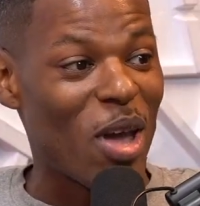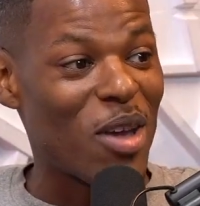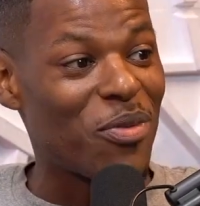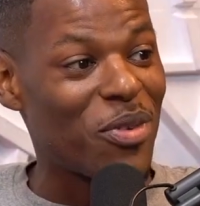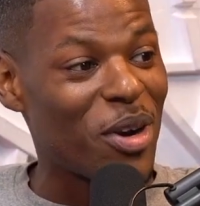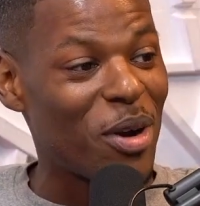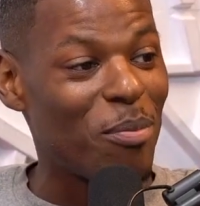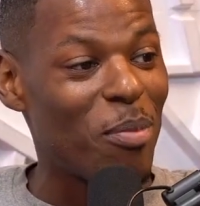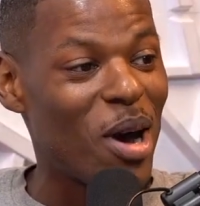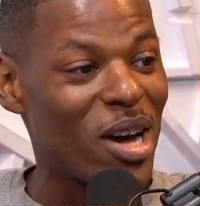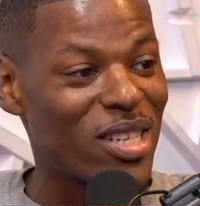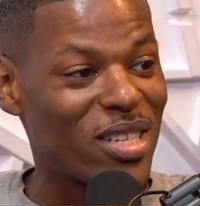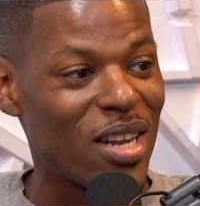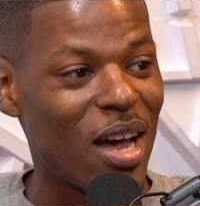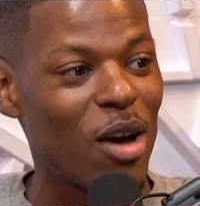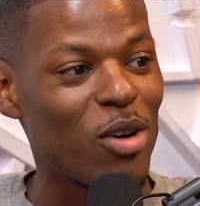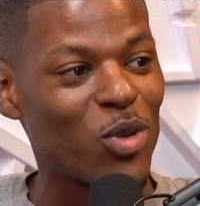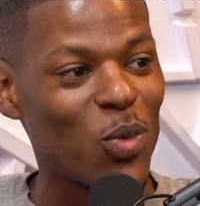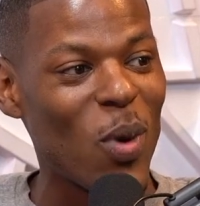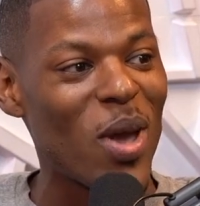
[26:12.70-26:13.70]
I was waiting for the bus.
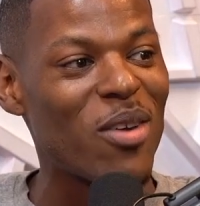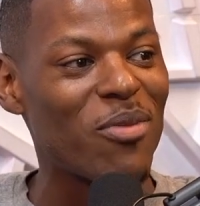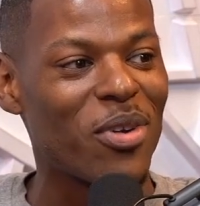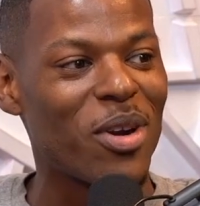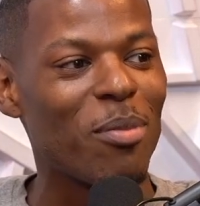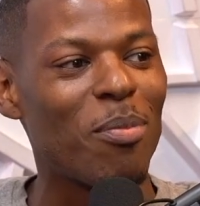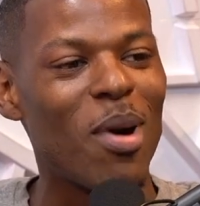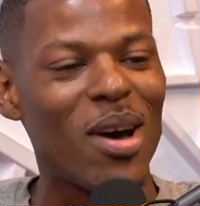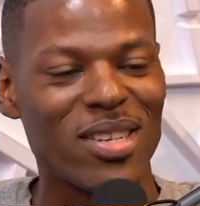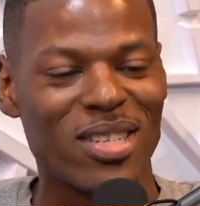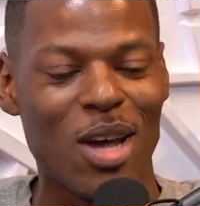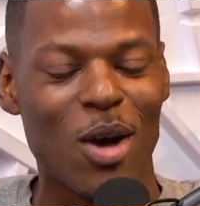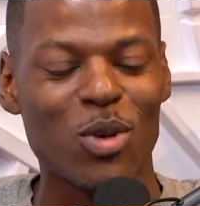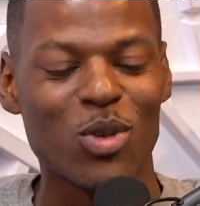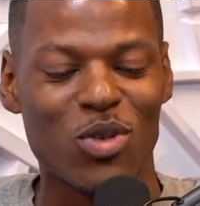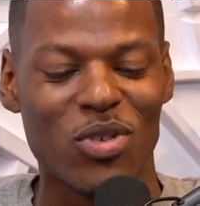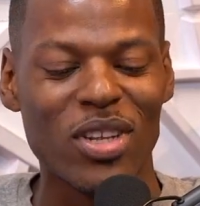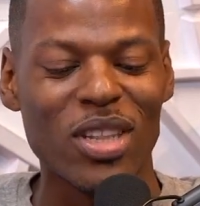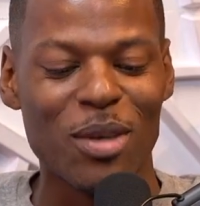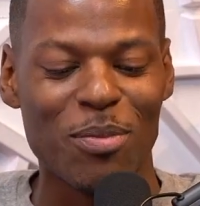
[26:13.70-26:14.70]
I
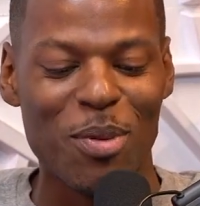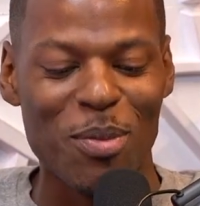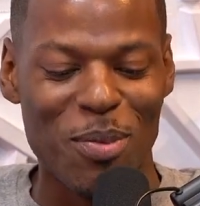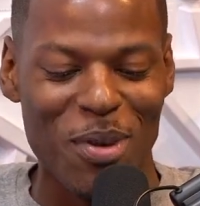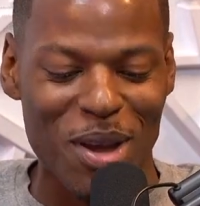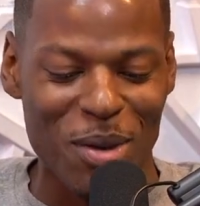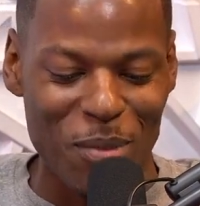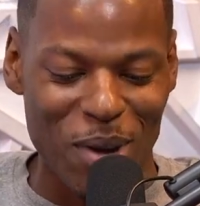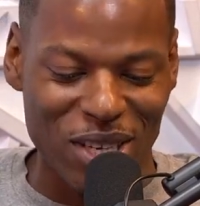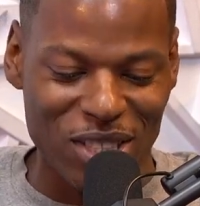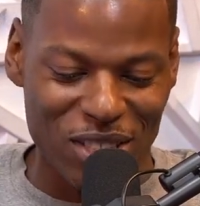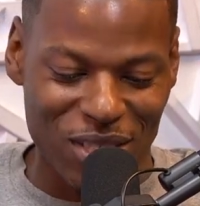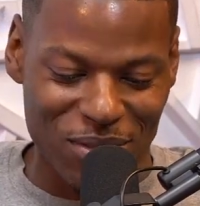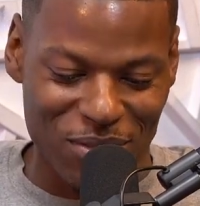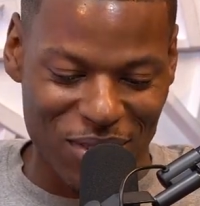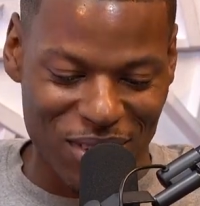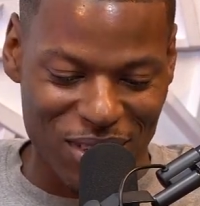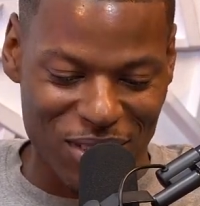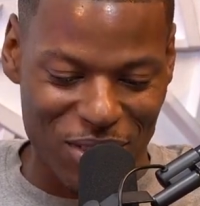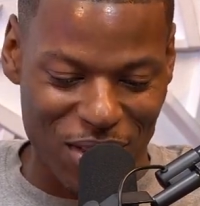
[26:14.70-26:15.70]
was really preparing my
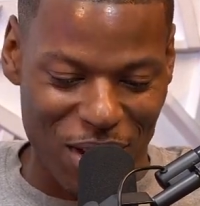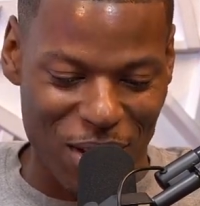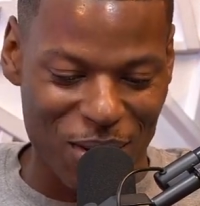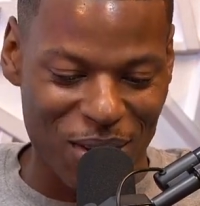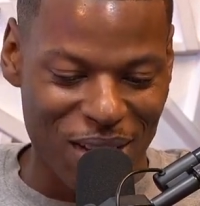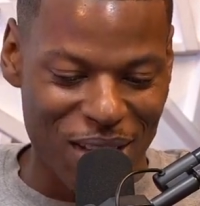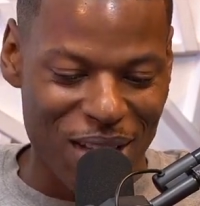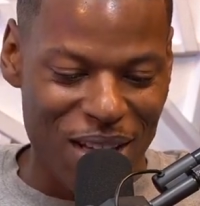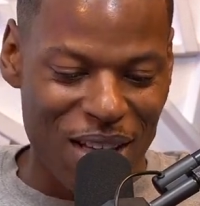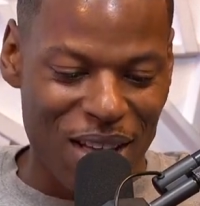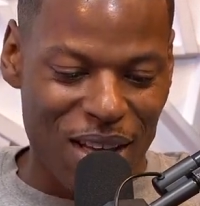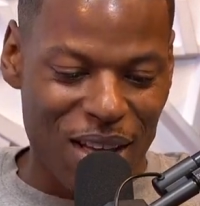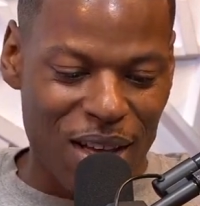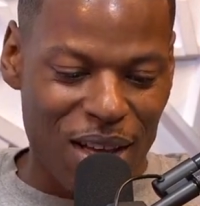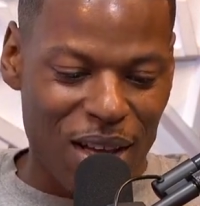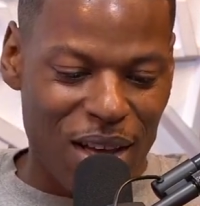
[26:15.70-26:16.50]
shit for this.